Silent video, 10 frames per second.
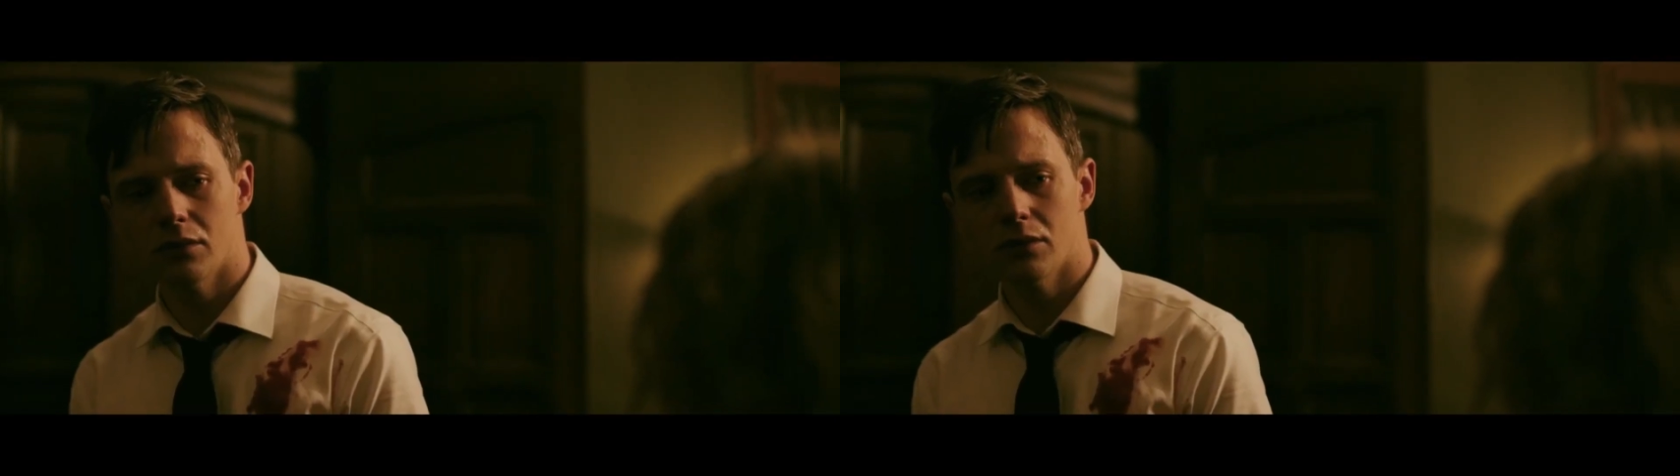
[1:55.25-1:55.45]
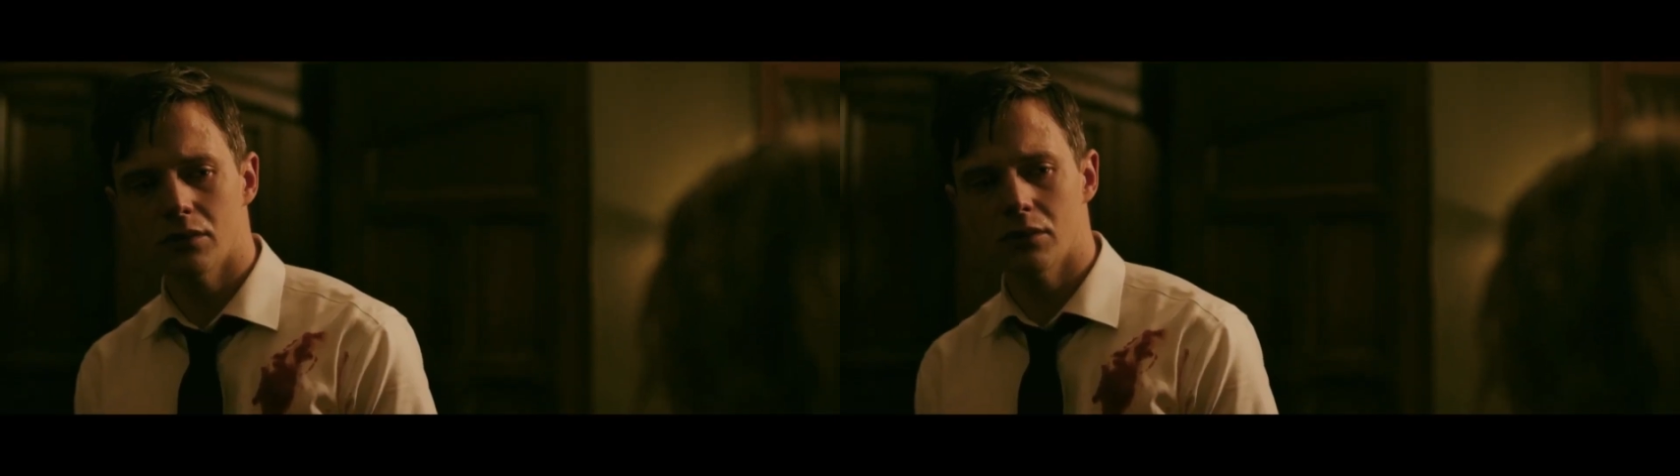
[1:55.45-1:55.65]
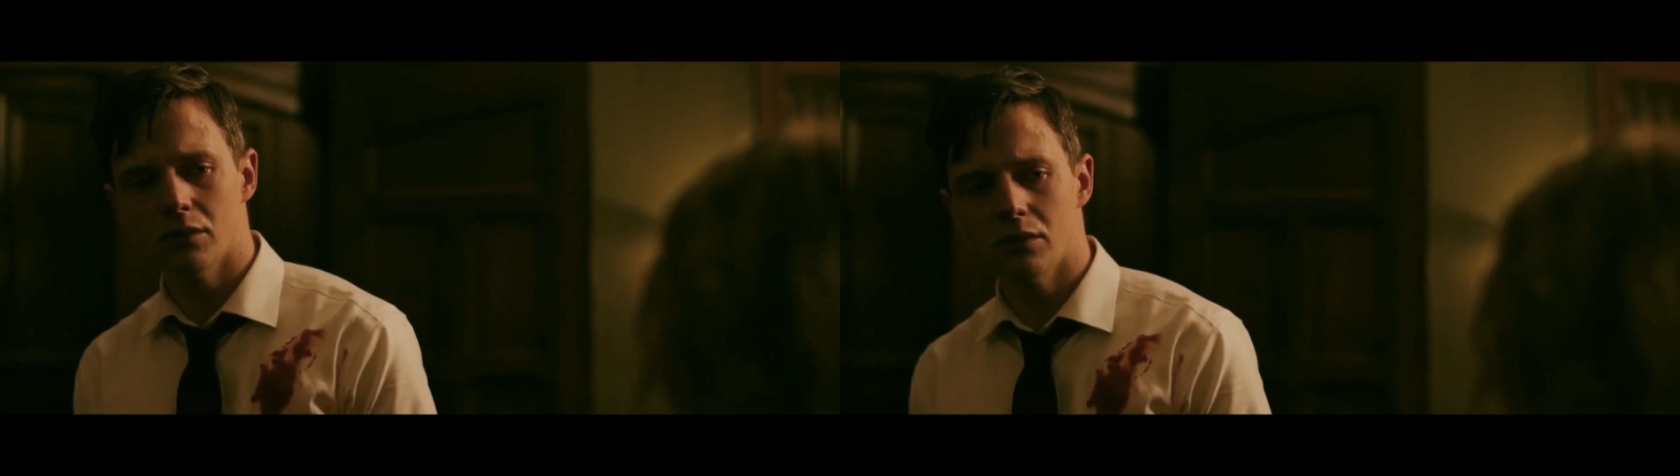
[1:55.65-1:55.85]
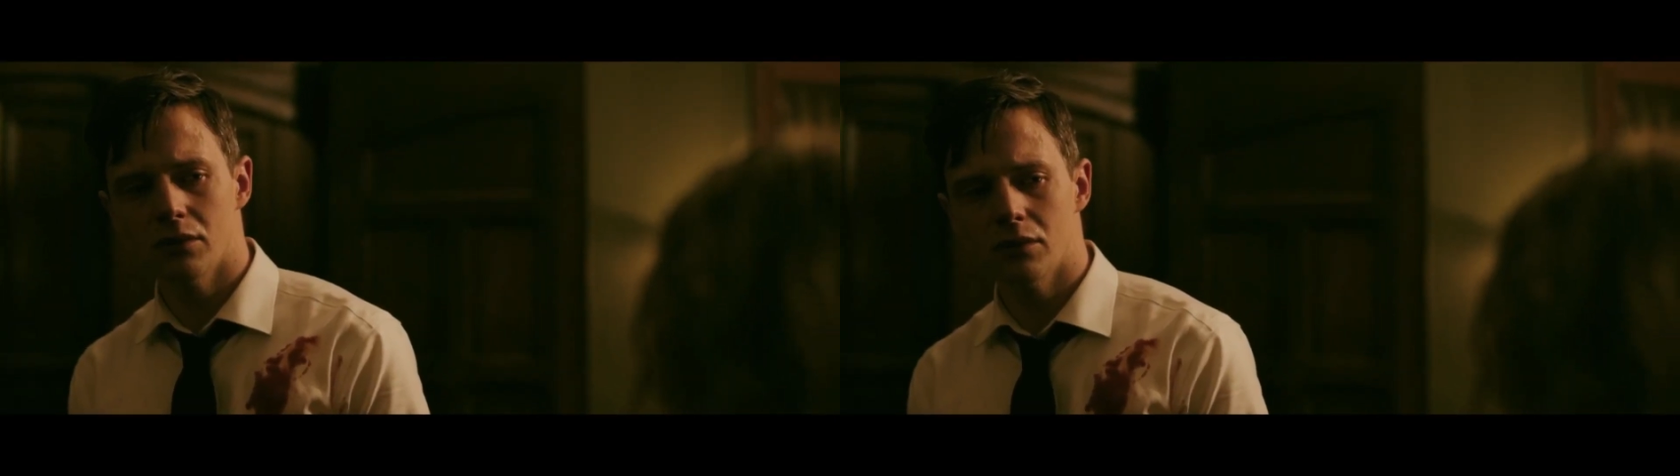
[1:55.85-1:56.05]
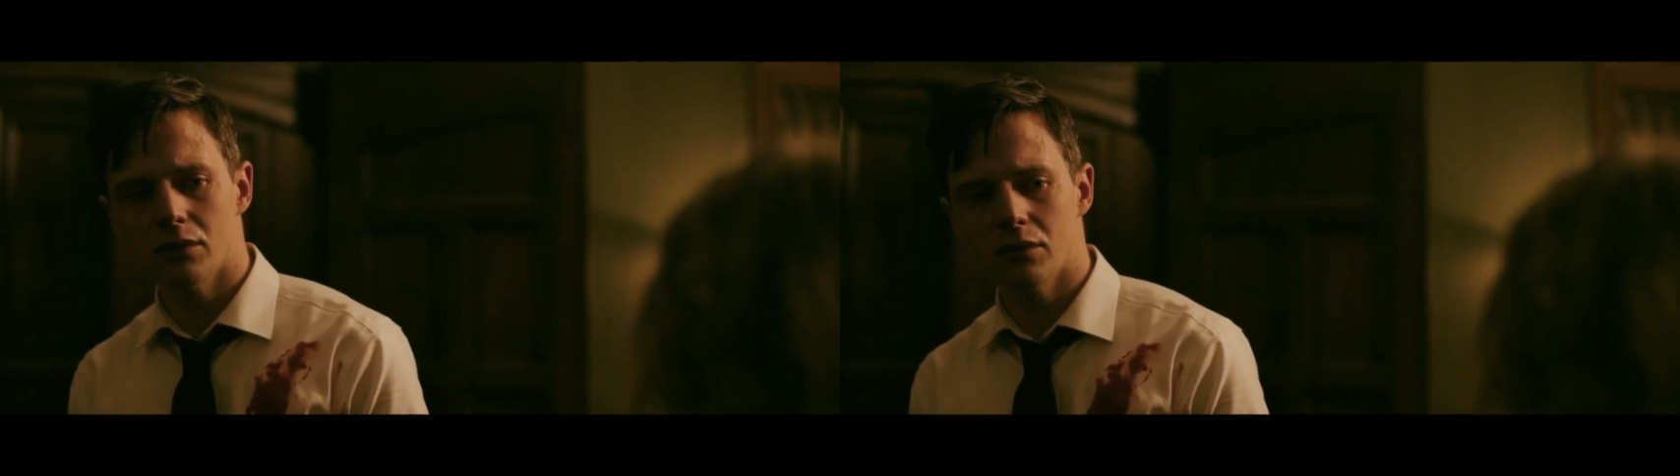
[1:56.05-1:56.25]
to grow
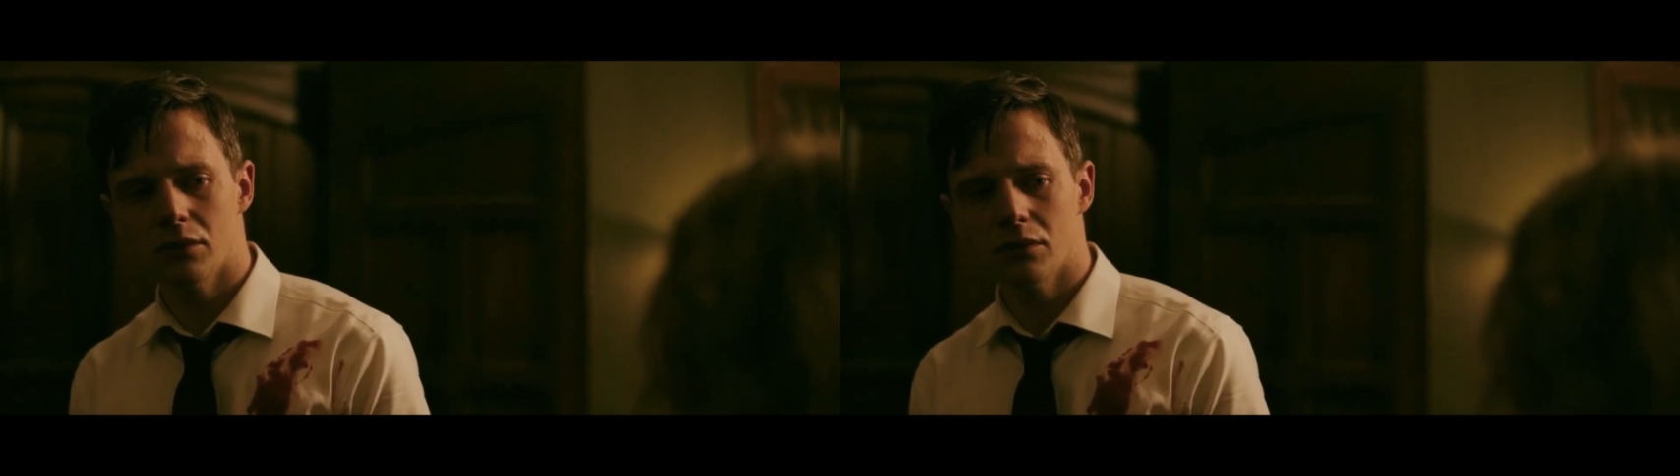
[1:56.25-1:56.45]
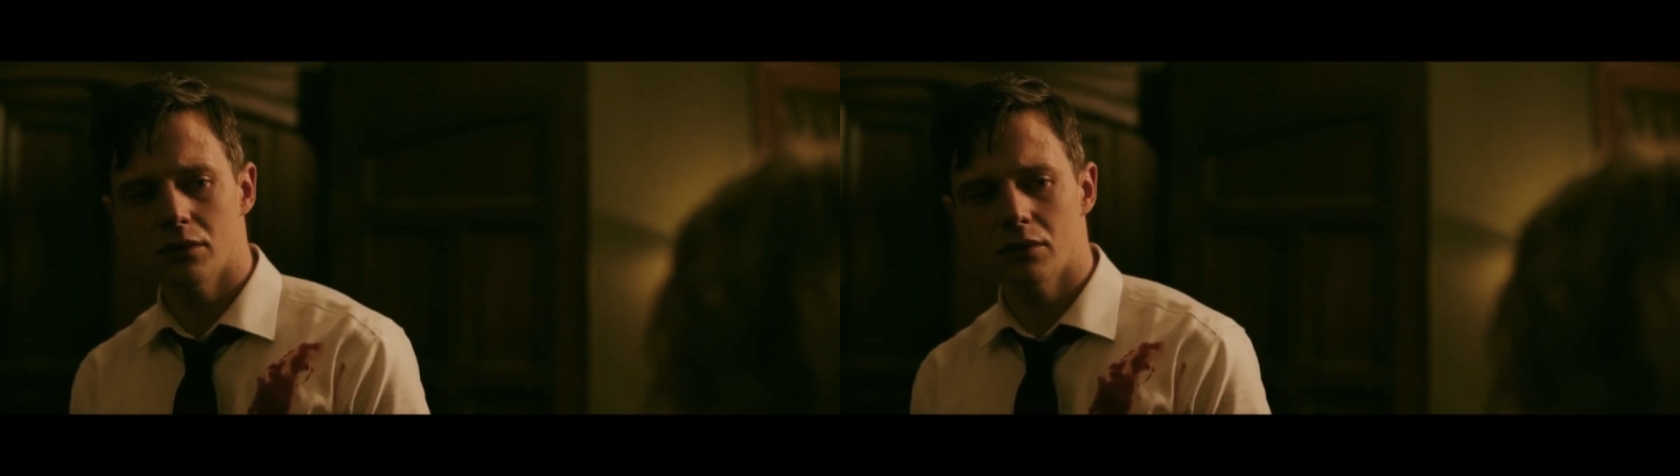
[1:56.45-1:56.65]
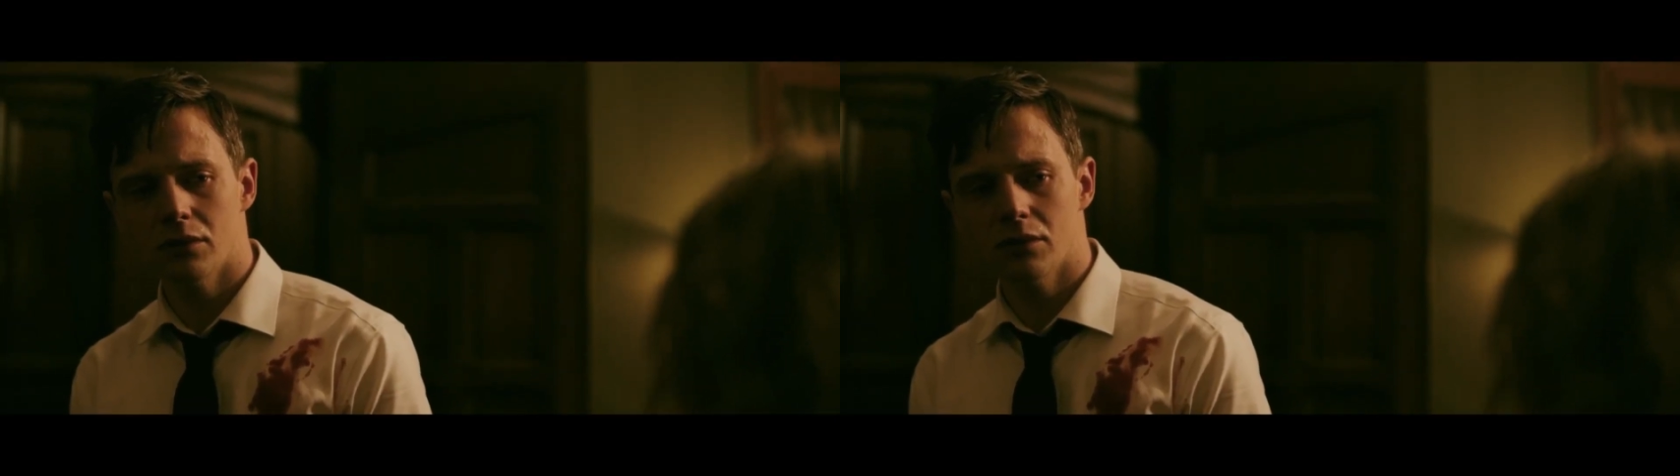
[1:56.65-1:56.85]
more distant,